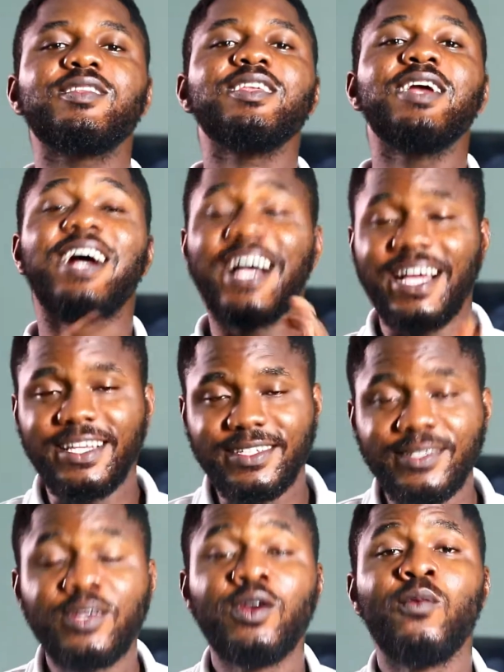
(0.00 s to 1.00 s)
Hi,
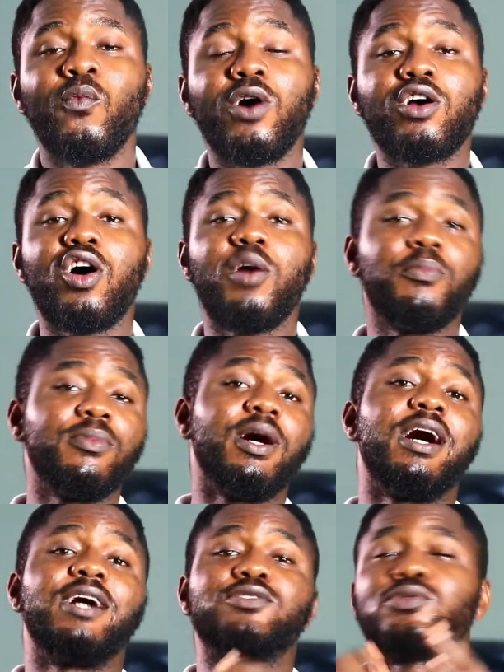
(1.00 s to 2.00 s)
welcome
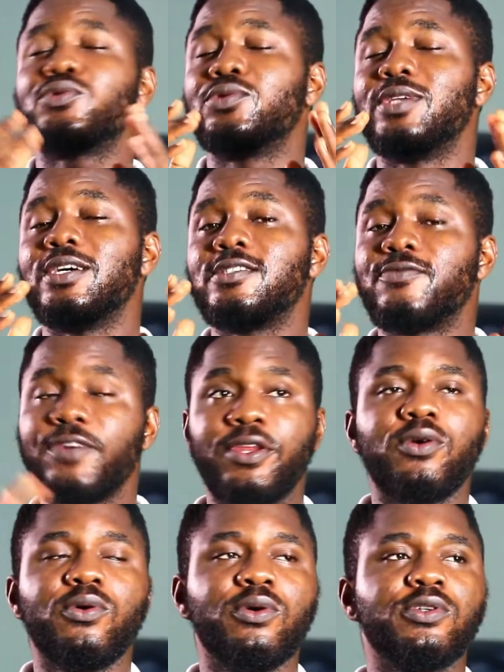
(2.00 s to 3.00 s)
to today's
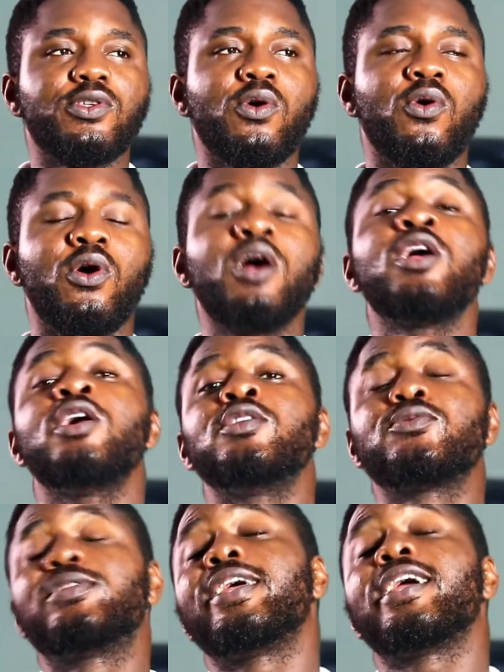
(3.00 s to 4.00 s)
video. So
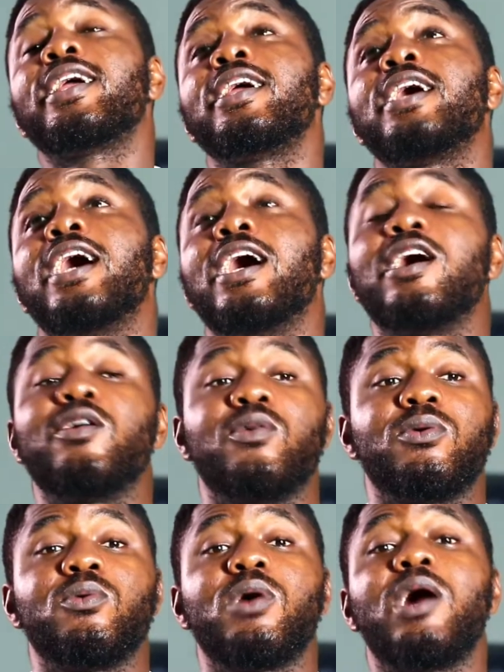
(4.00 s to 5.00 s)
today I
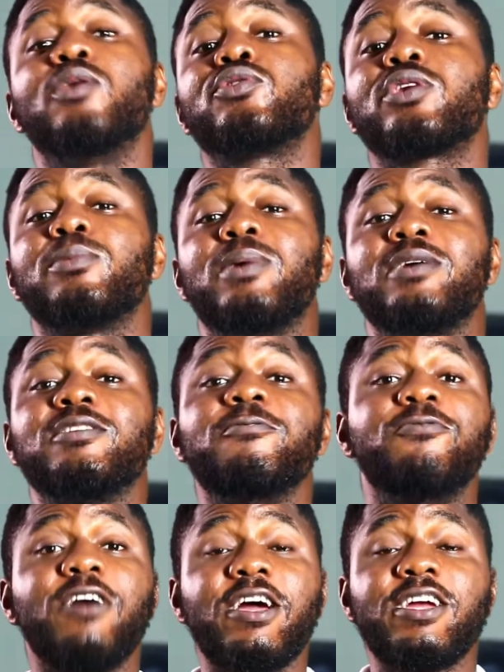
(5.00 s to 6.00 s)
want to talk about a
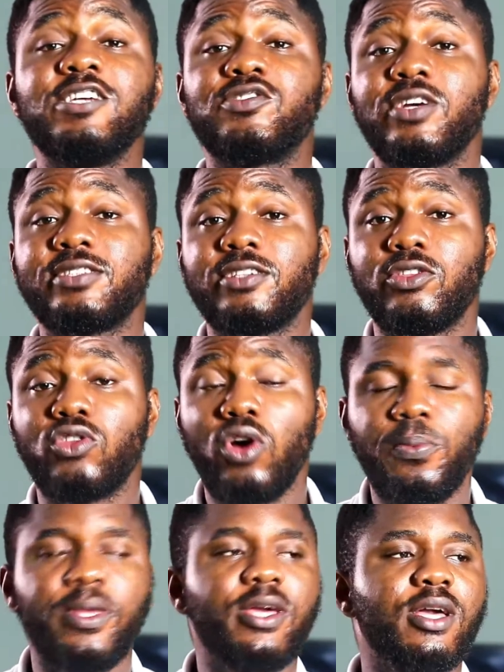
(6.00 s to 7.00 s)
very interesting
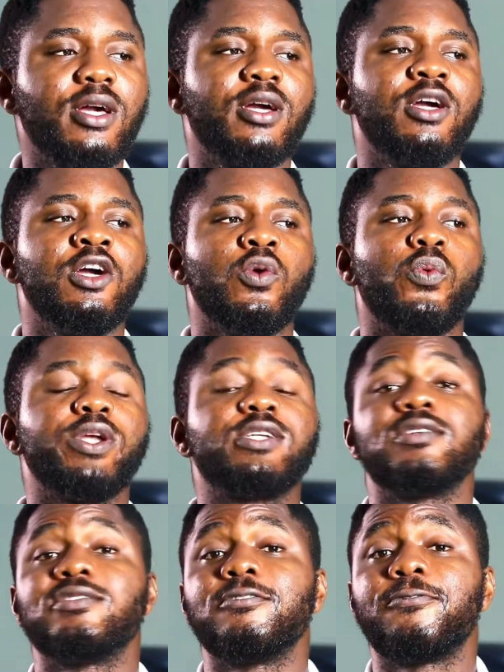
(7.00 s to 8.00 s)
topic, which
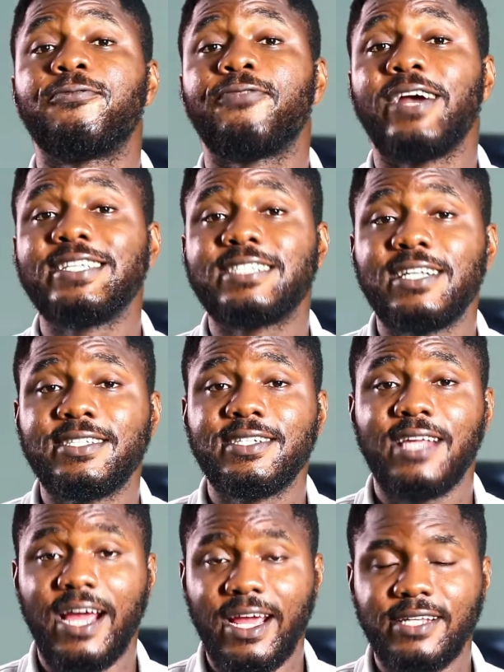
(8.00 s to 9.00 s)
is the fertility
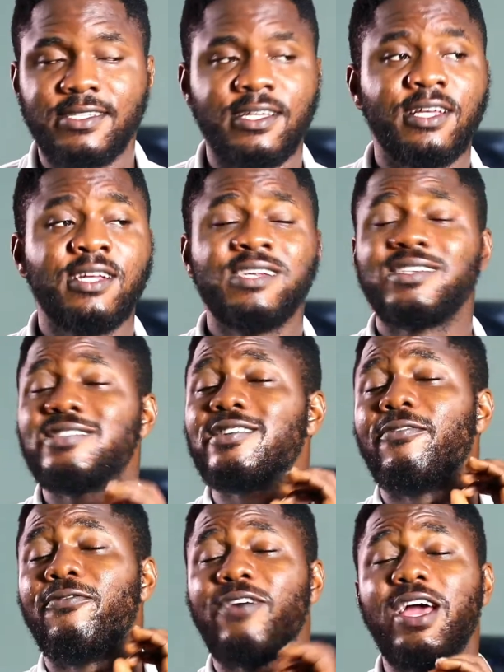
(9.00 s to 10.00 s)
diet. This is a
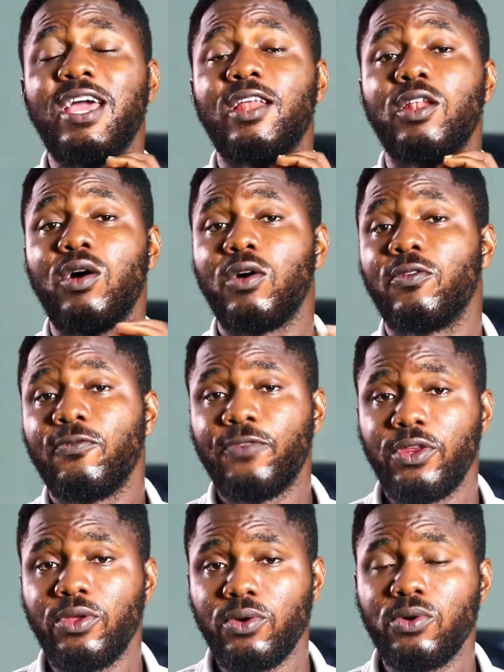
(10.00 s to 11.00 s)
very long
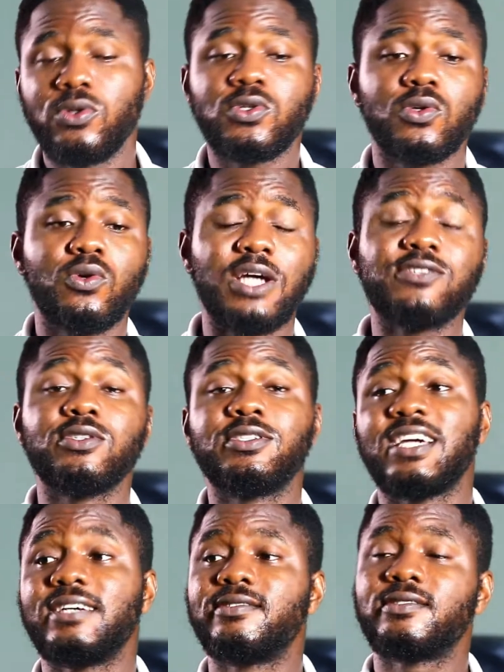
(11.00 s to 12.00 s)
video, so I
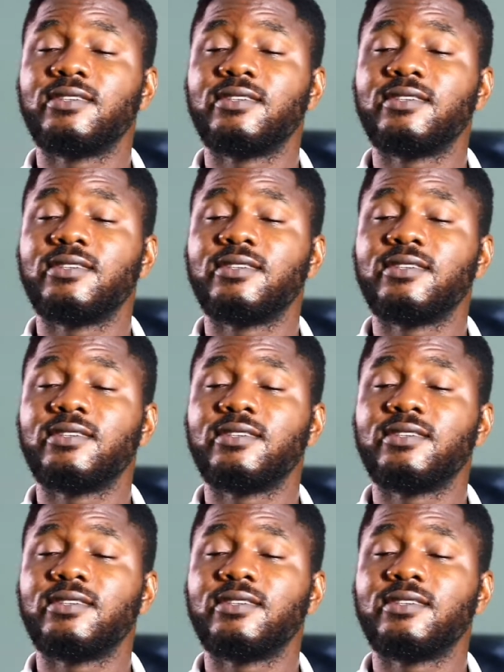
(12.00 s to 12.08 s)
suggest